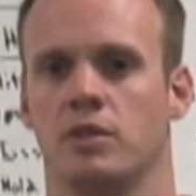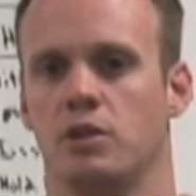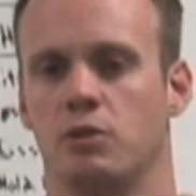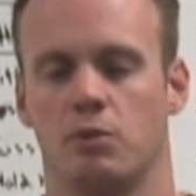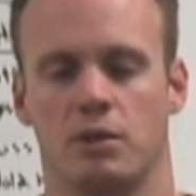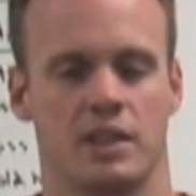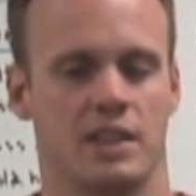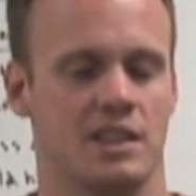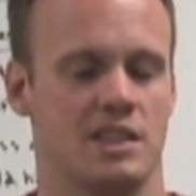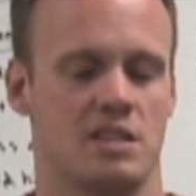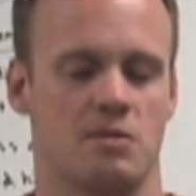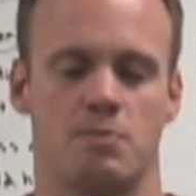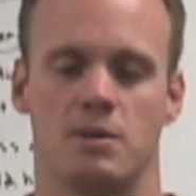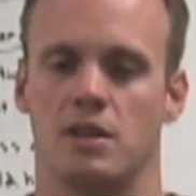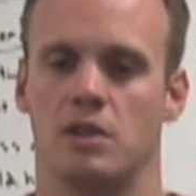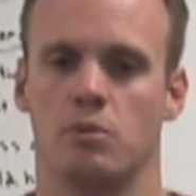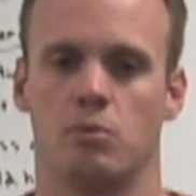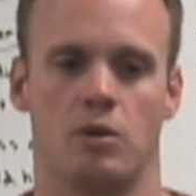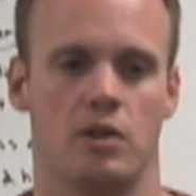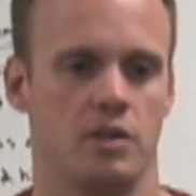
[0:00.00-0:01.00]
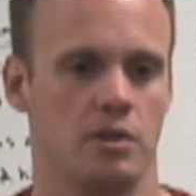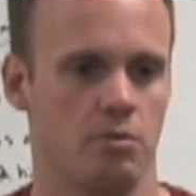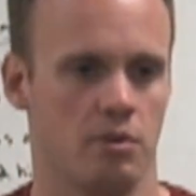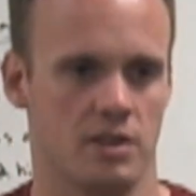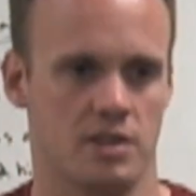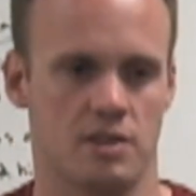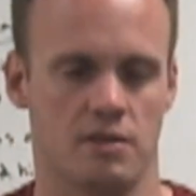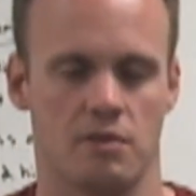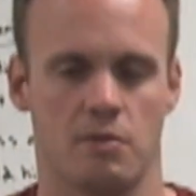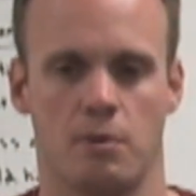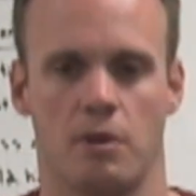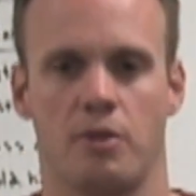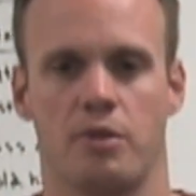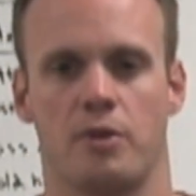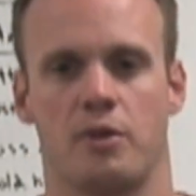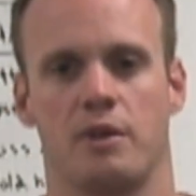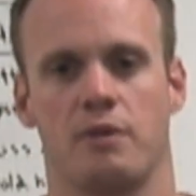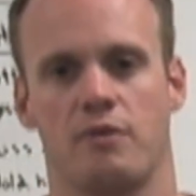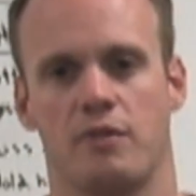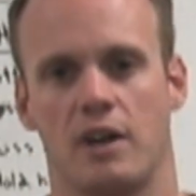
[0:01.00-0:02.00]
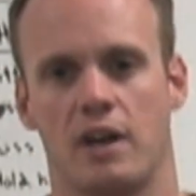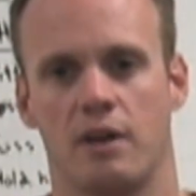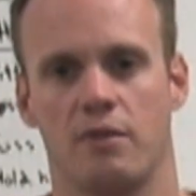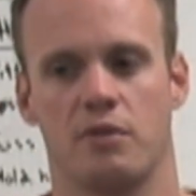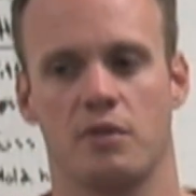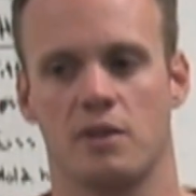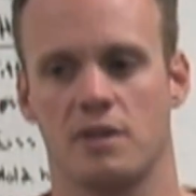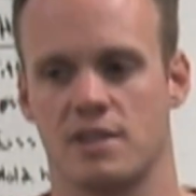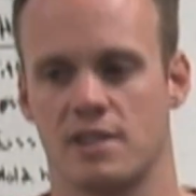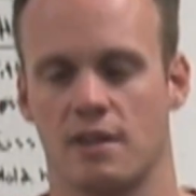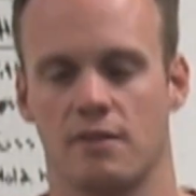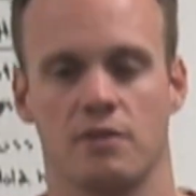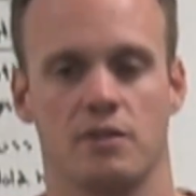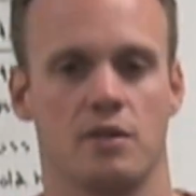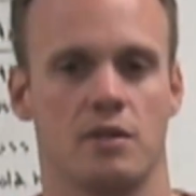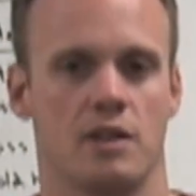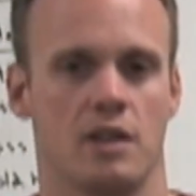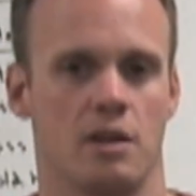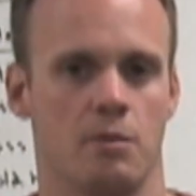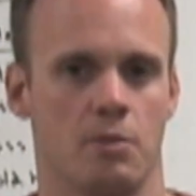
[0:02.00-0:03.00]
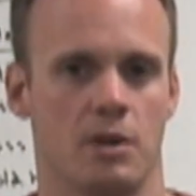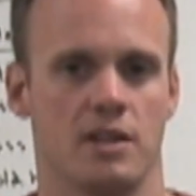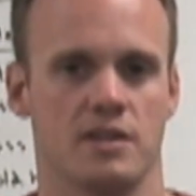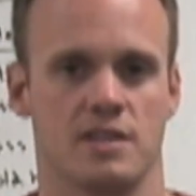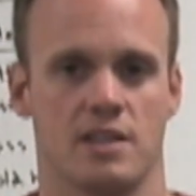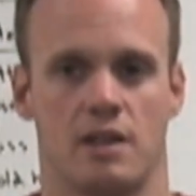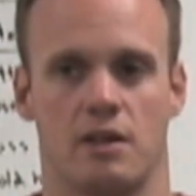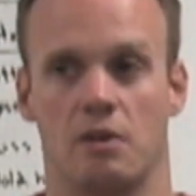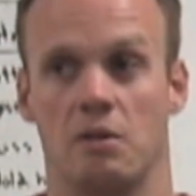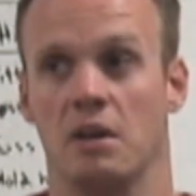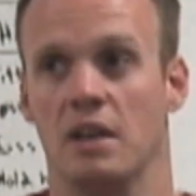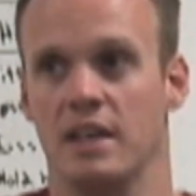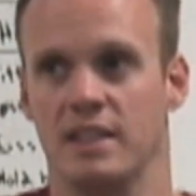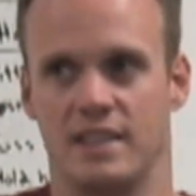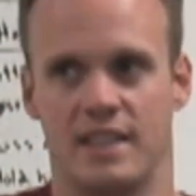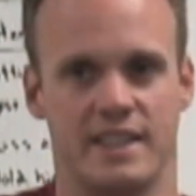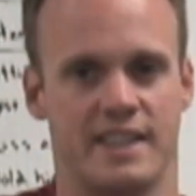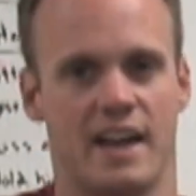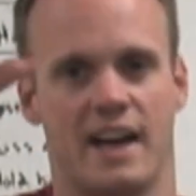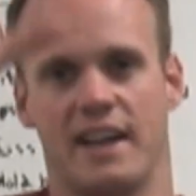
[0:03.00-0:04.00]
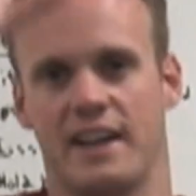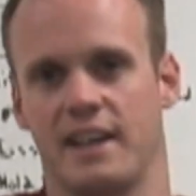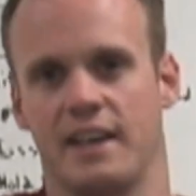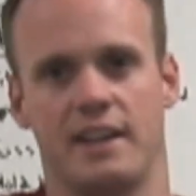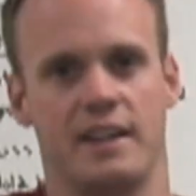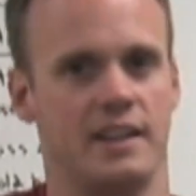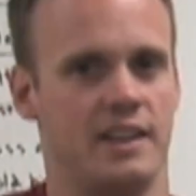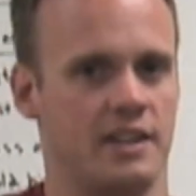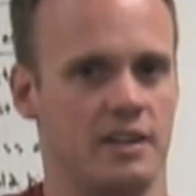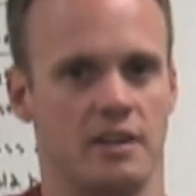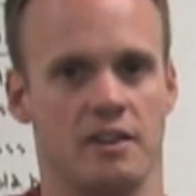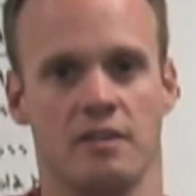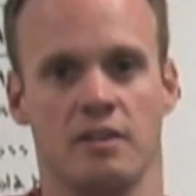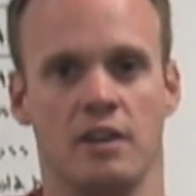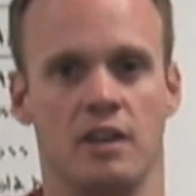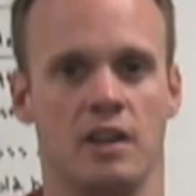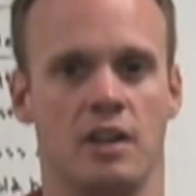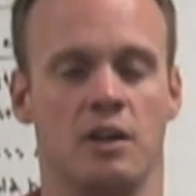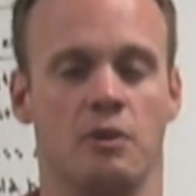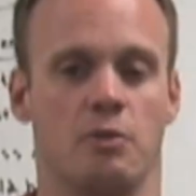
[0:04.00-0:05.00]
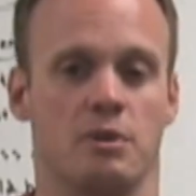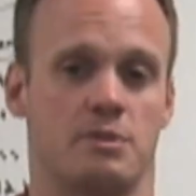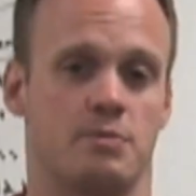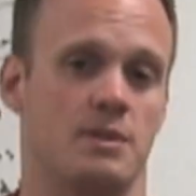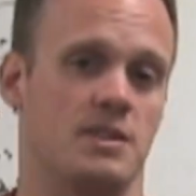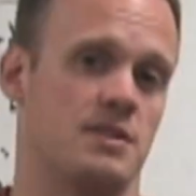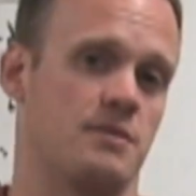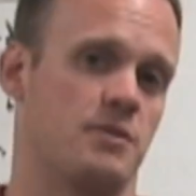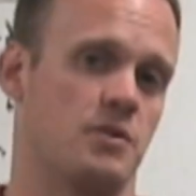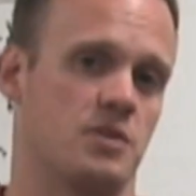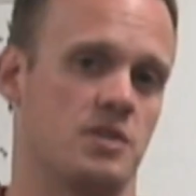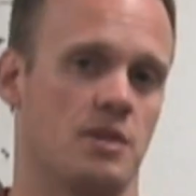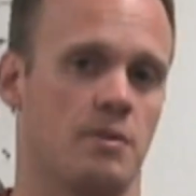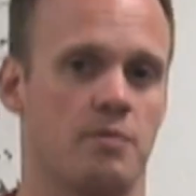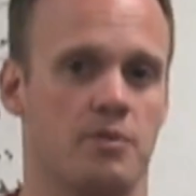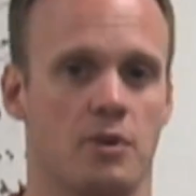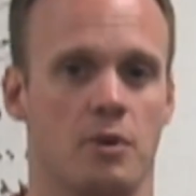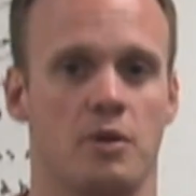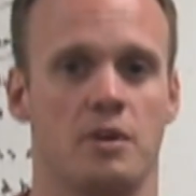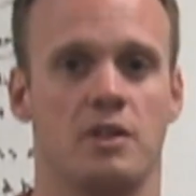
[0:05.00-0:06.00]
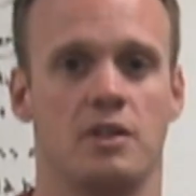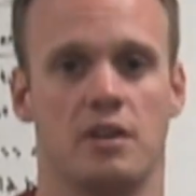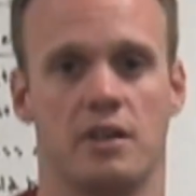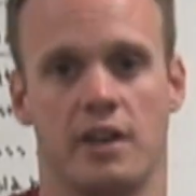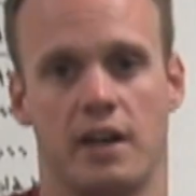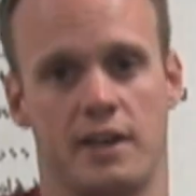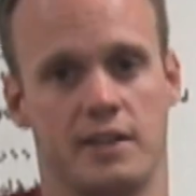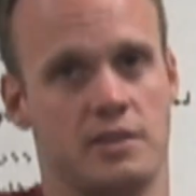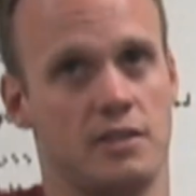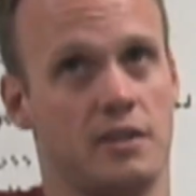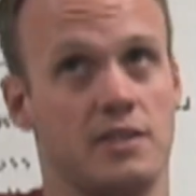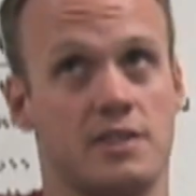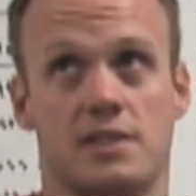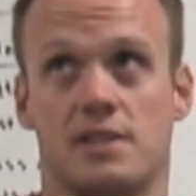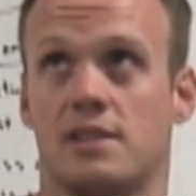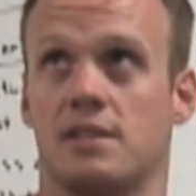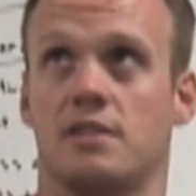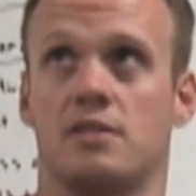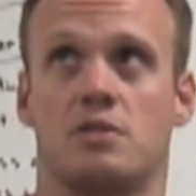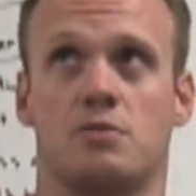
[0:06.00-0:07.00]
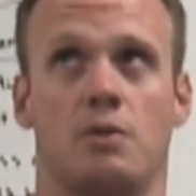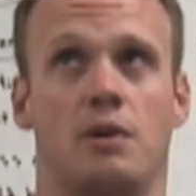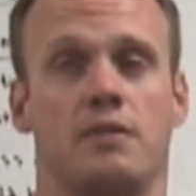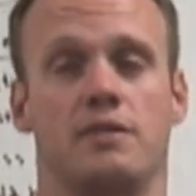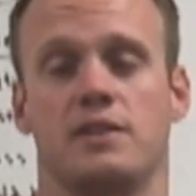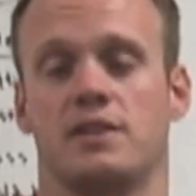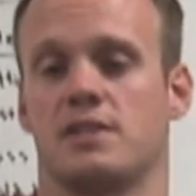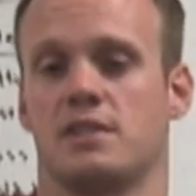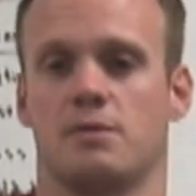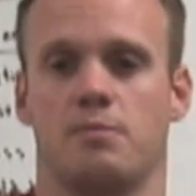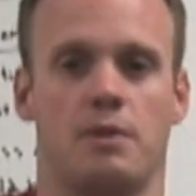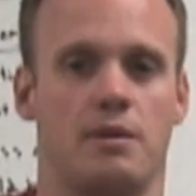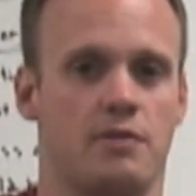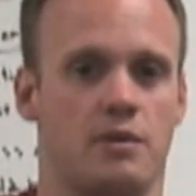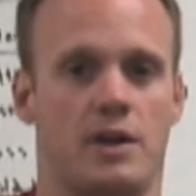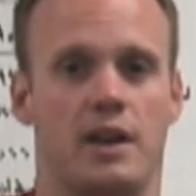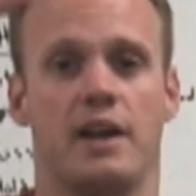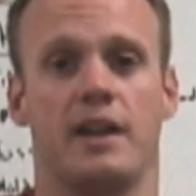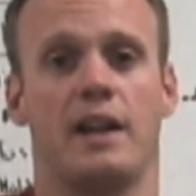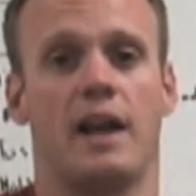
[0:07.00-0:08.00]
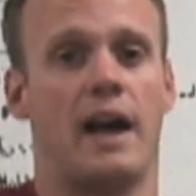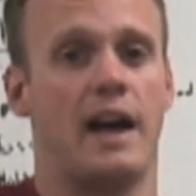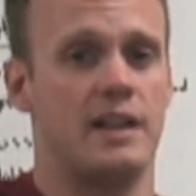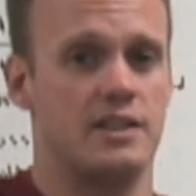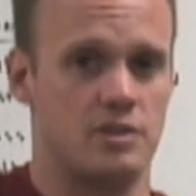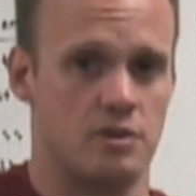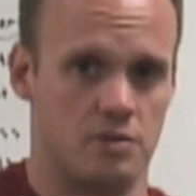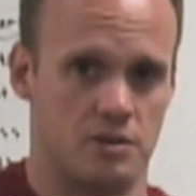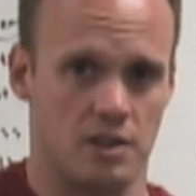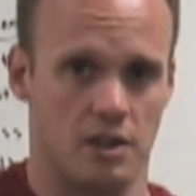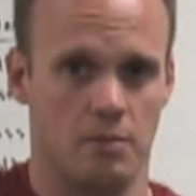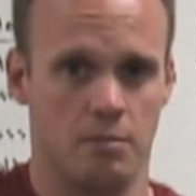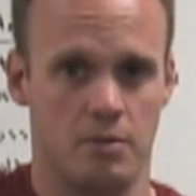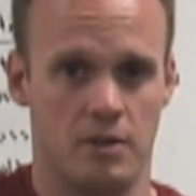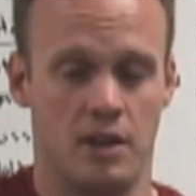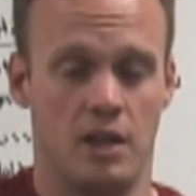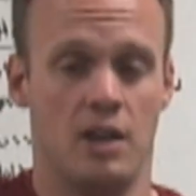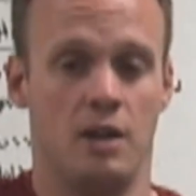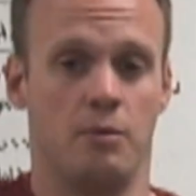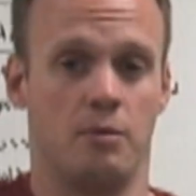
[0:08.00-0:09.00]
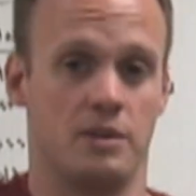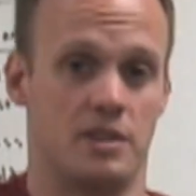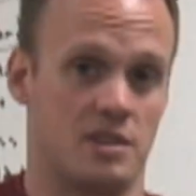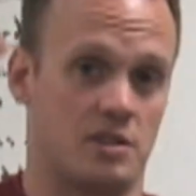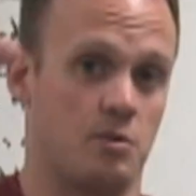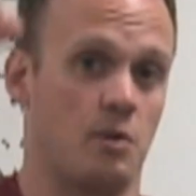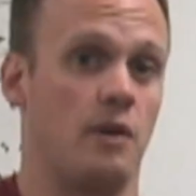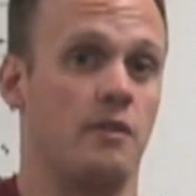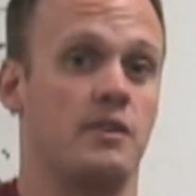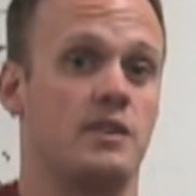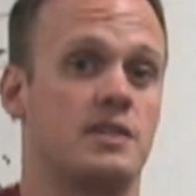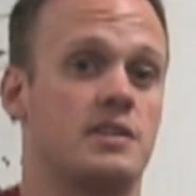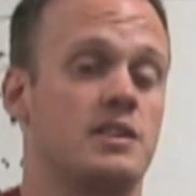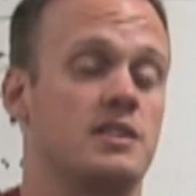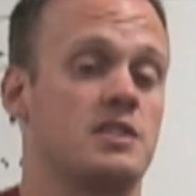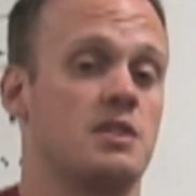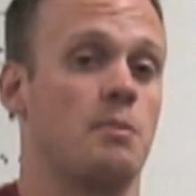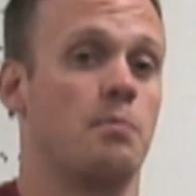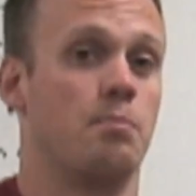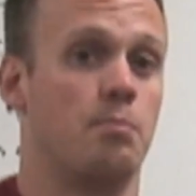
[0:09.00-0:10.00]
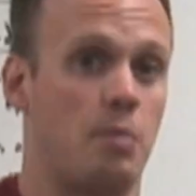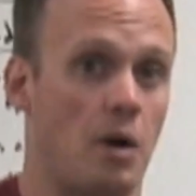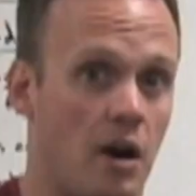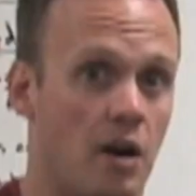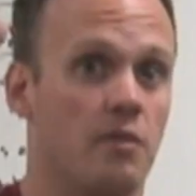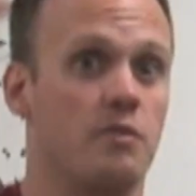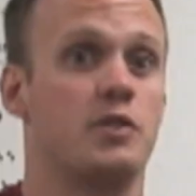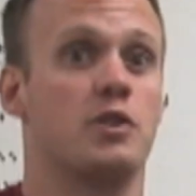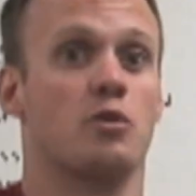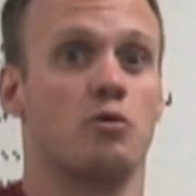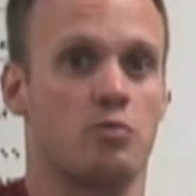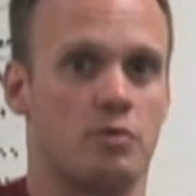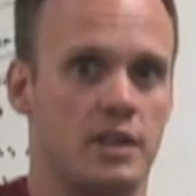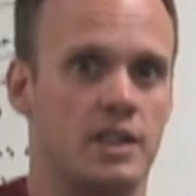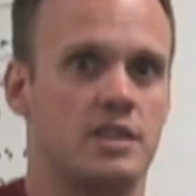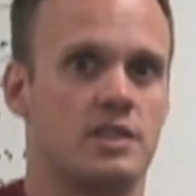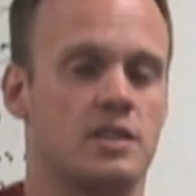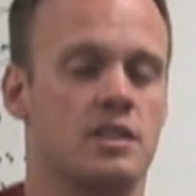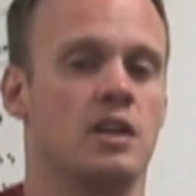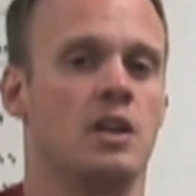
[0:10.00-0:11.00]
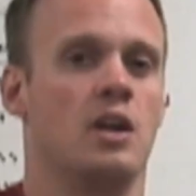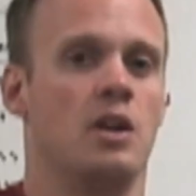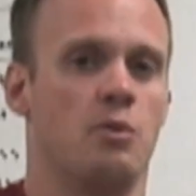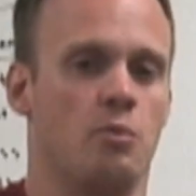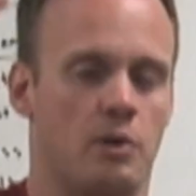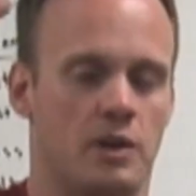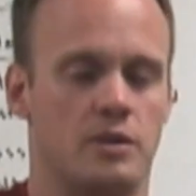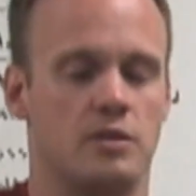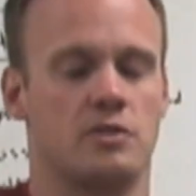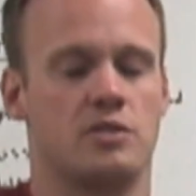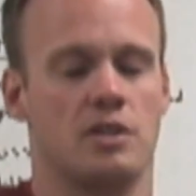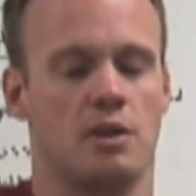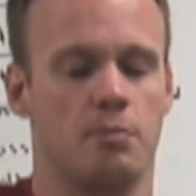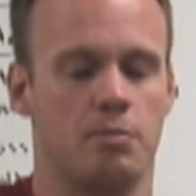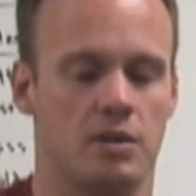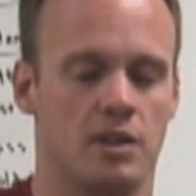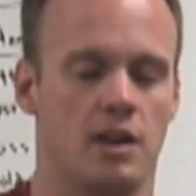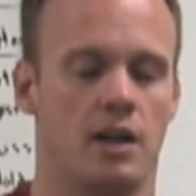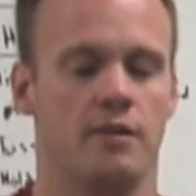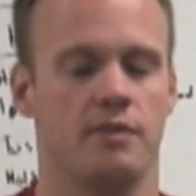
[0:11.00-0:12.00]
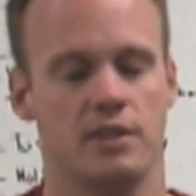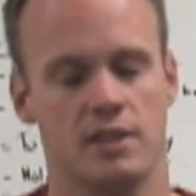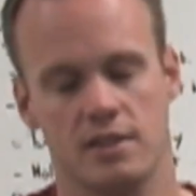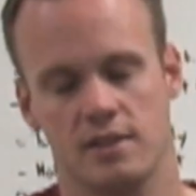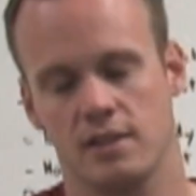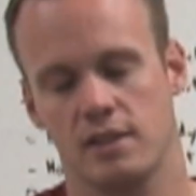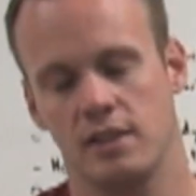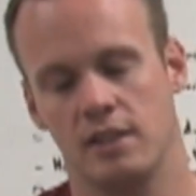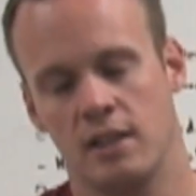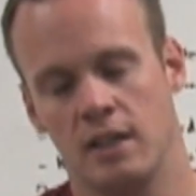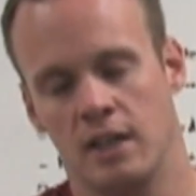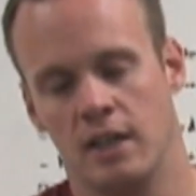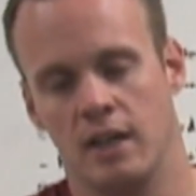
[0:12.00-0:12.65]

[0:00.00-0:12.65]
You want to get the speed you want, you want to serve the ball 35, 37, 38 miles an hour, you got to hit it here. Which means if you're jump floating, you got to toss it 12 inches above your head as you jump, which is 12 inches above your reach when you're jumping, obviously.